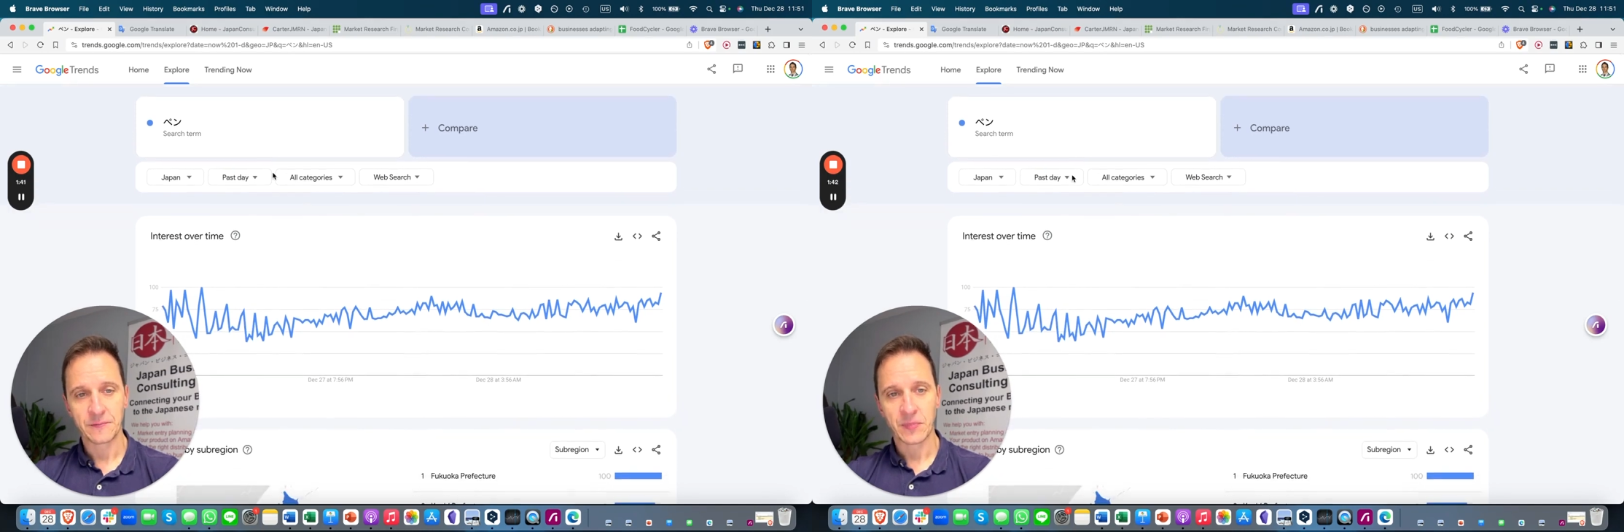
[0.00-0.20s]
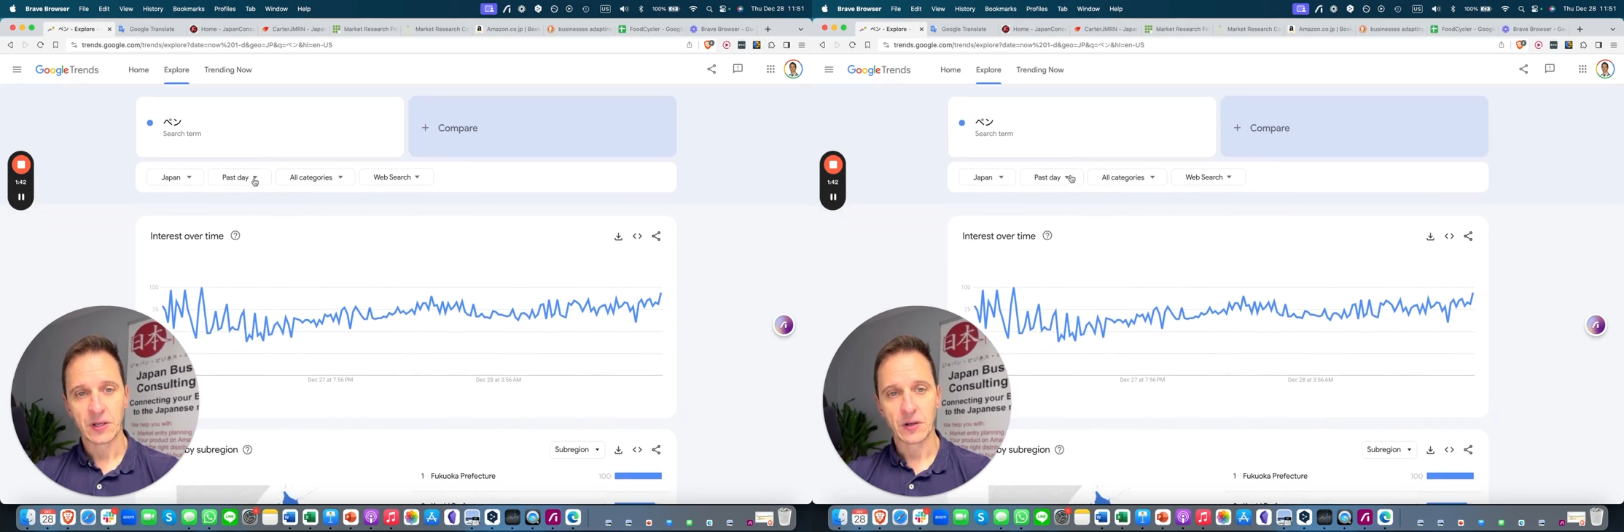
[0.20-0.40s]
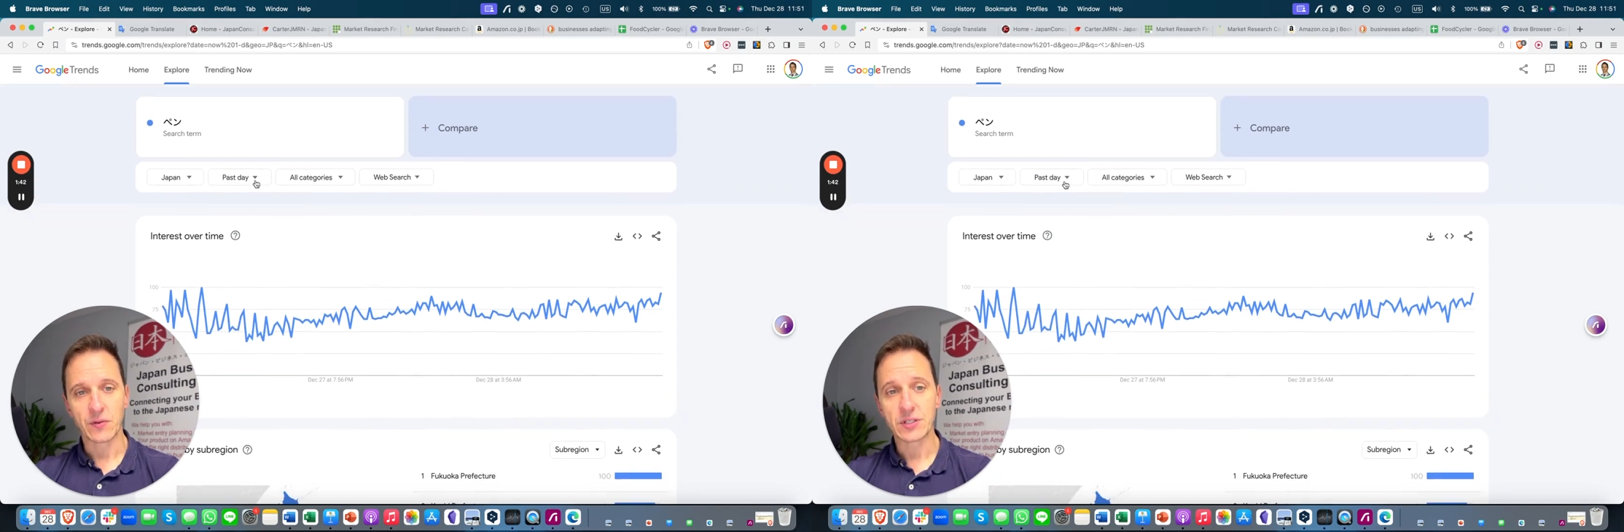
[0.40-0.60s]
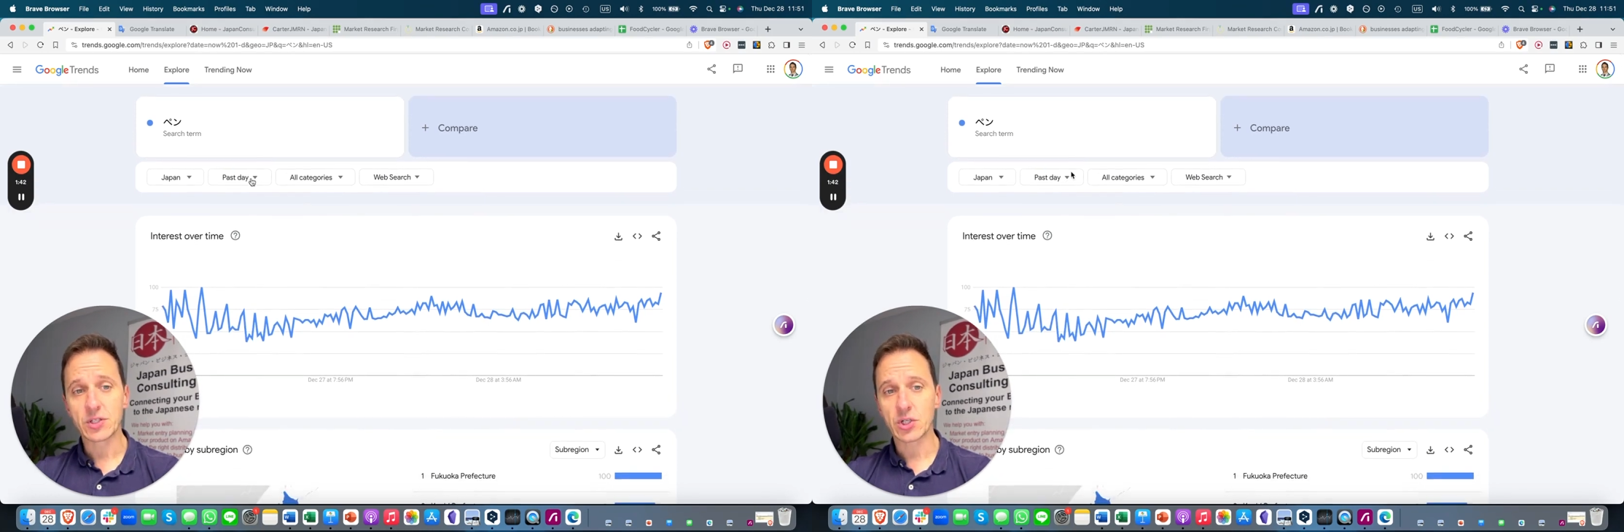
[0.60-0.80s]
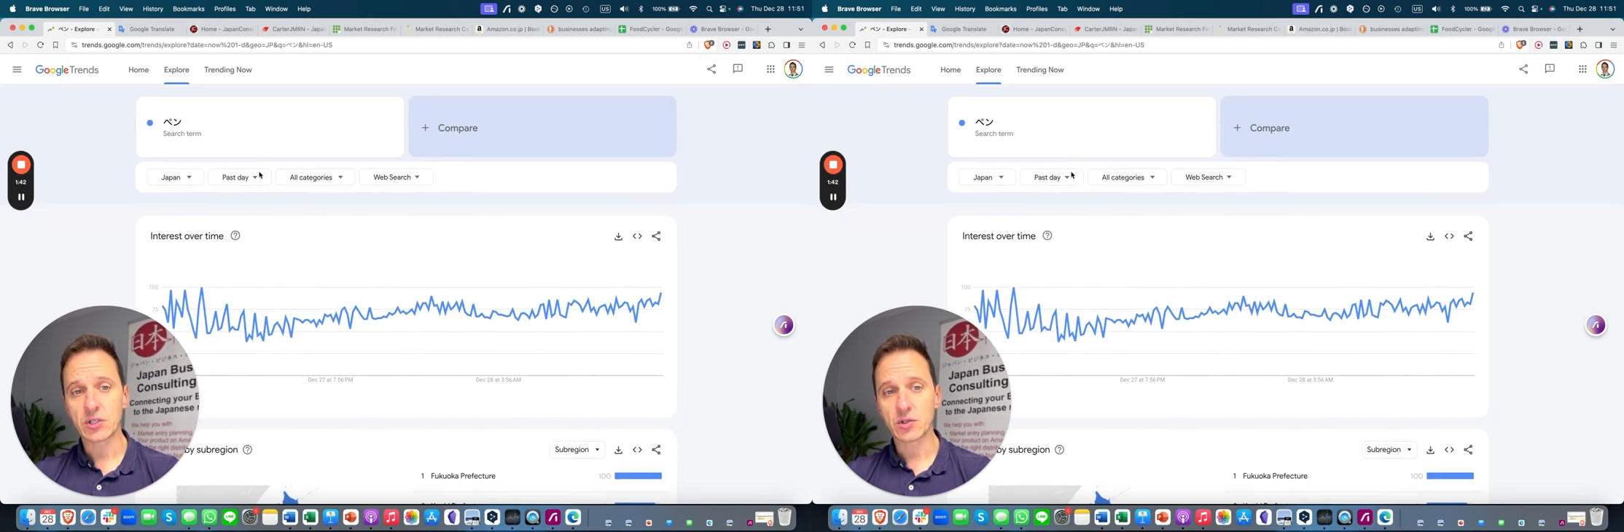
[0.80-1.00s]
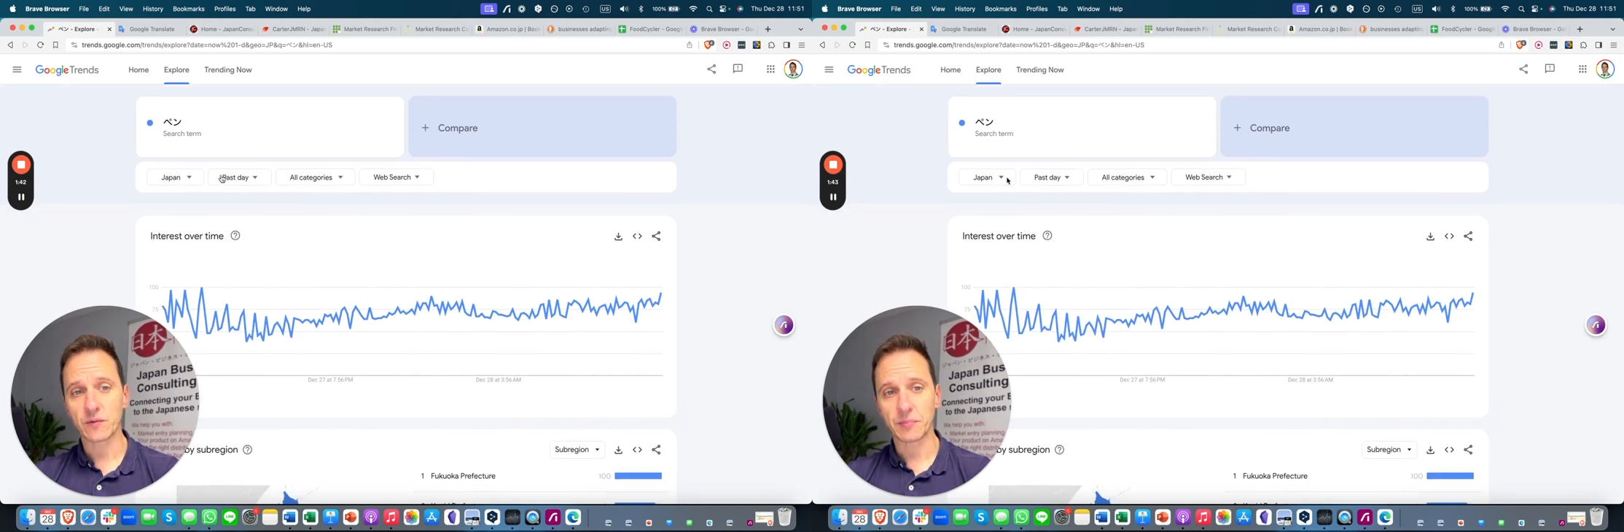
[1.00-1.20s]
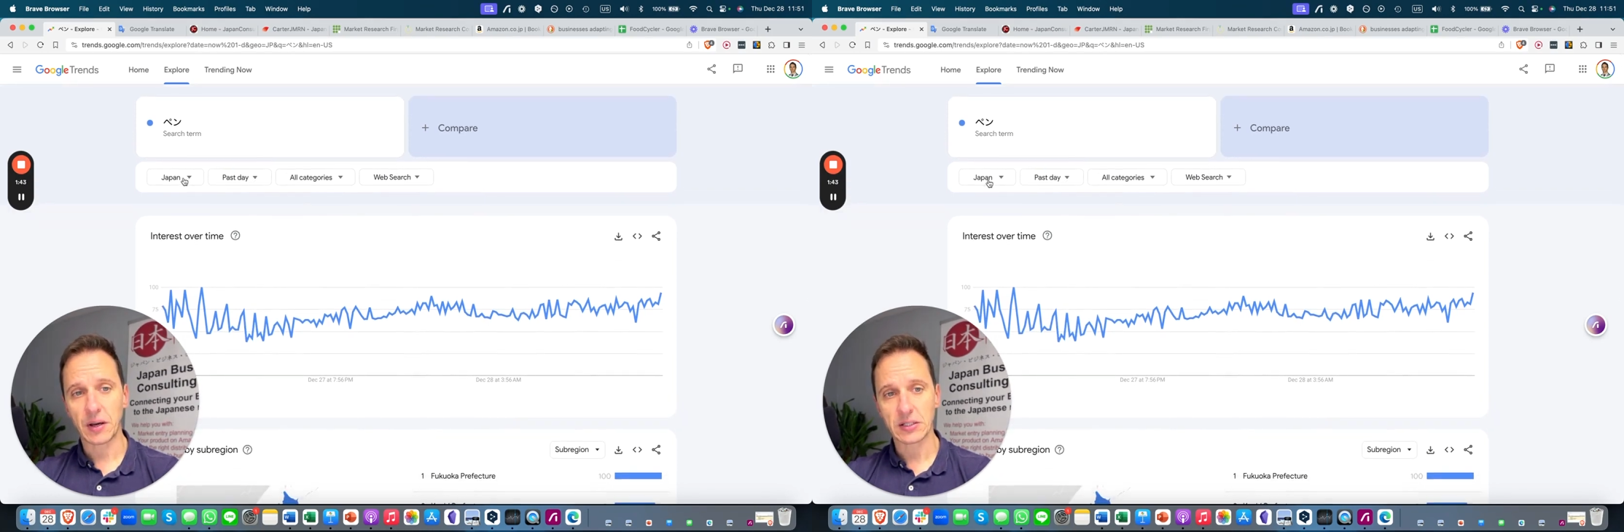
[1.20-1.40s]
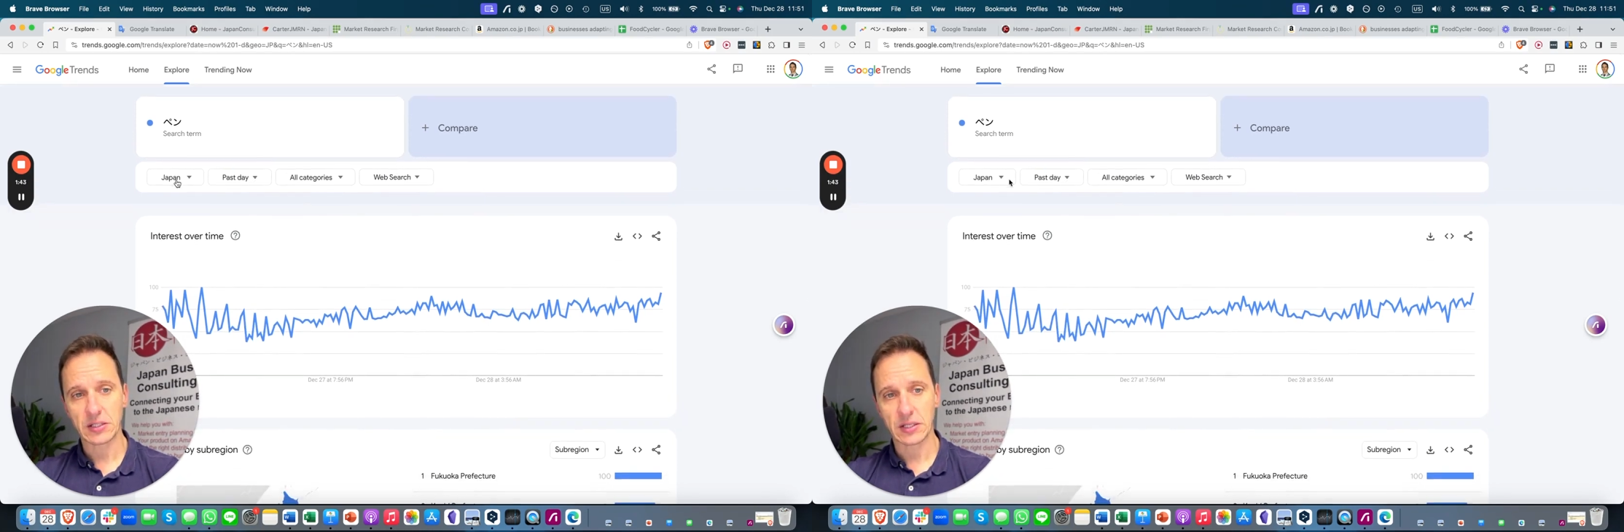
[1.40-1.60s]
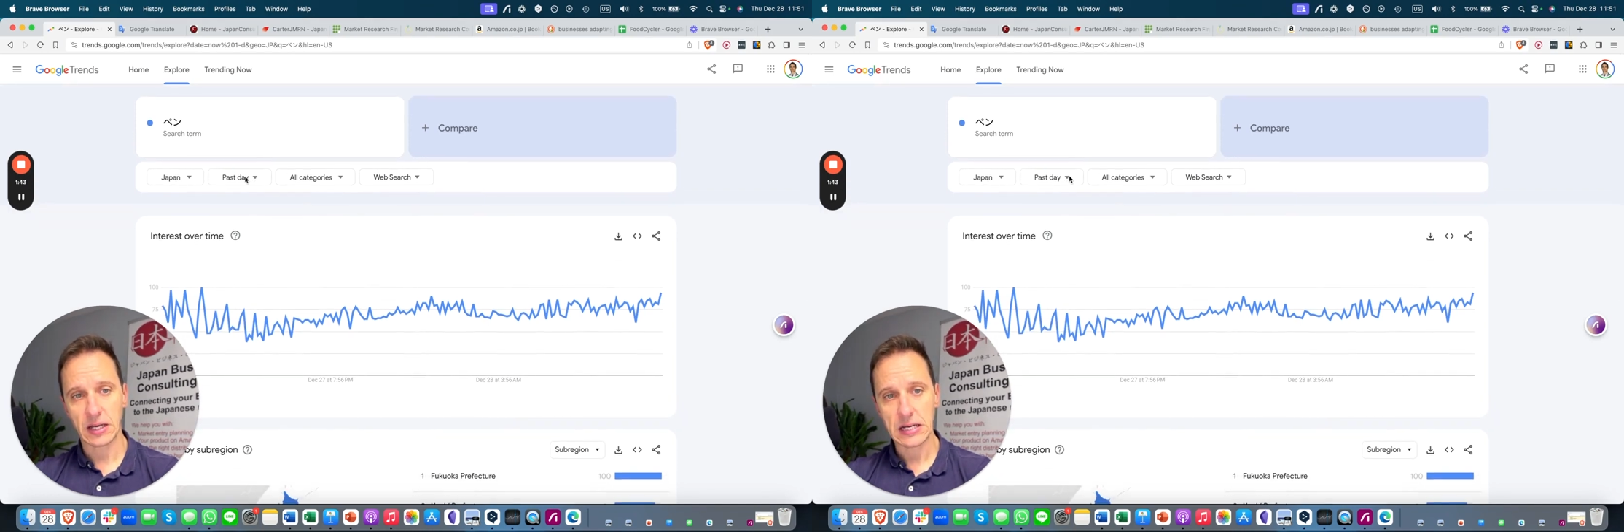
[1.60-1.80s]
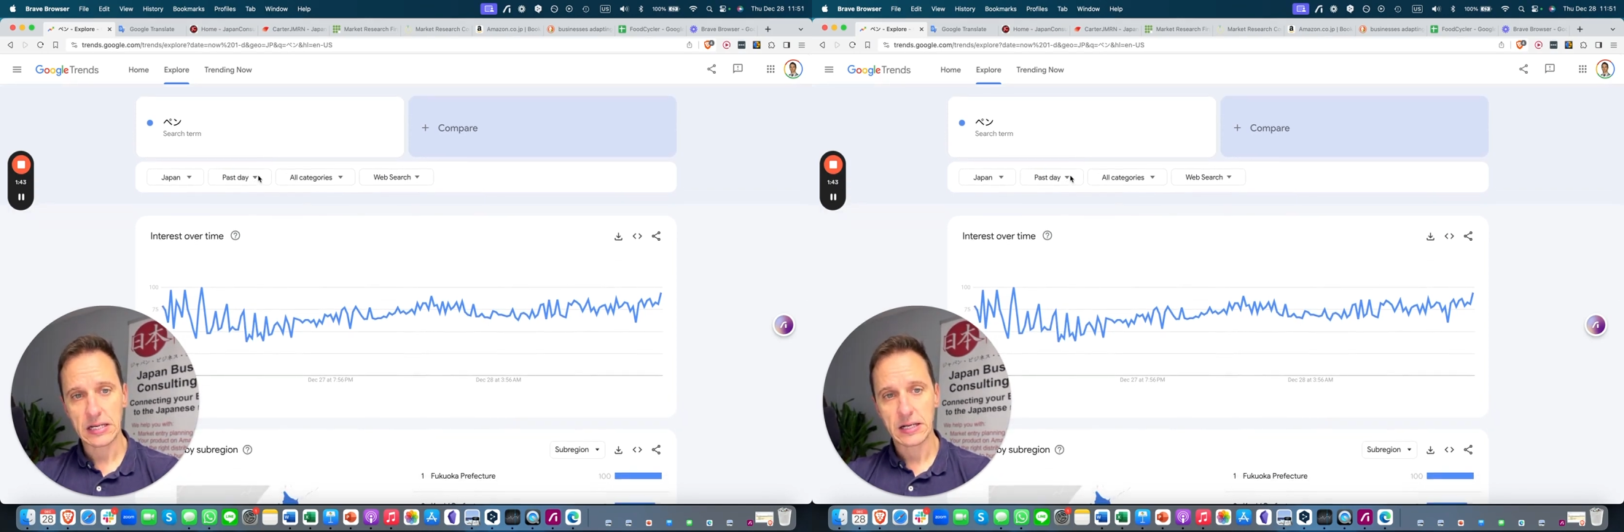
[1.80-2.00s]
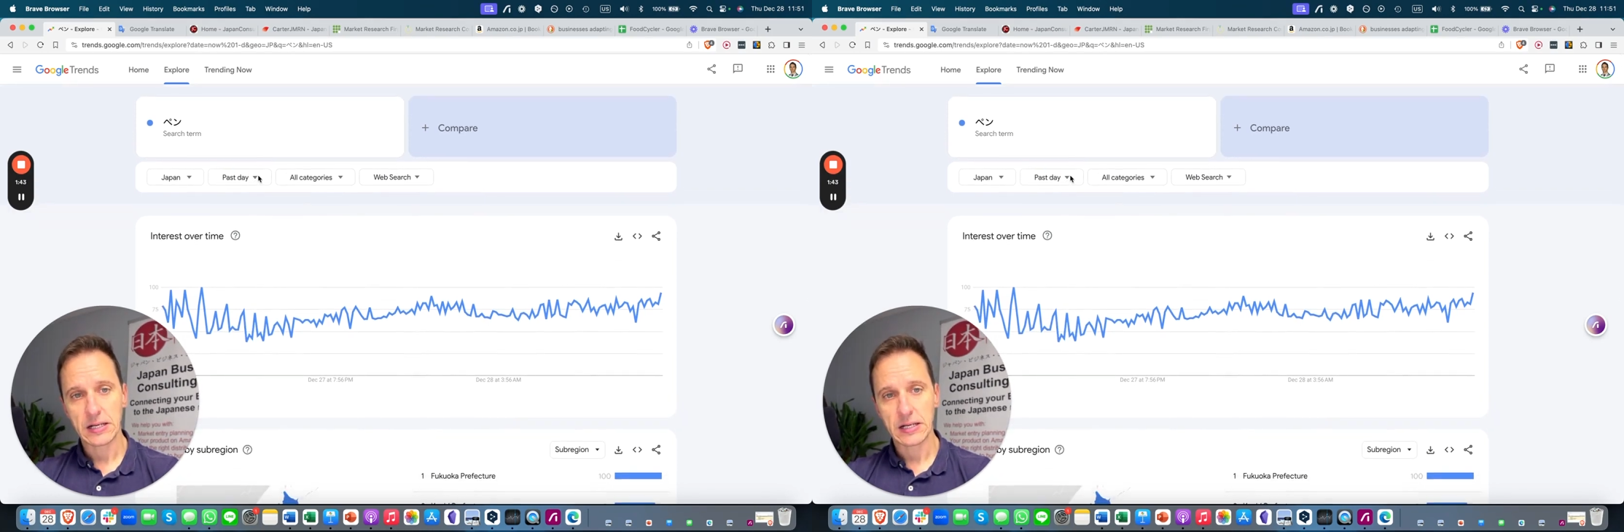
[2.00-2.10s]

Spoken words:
Now this is just over the past day,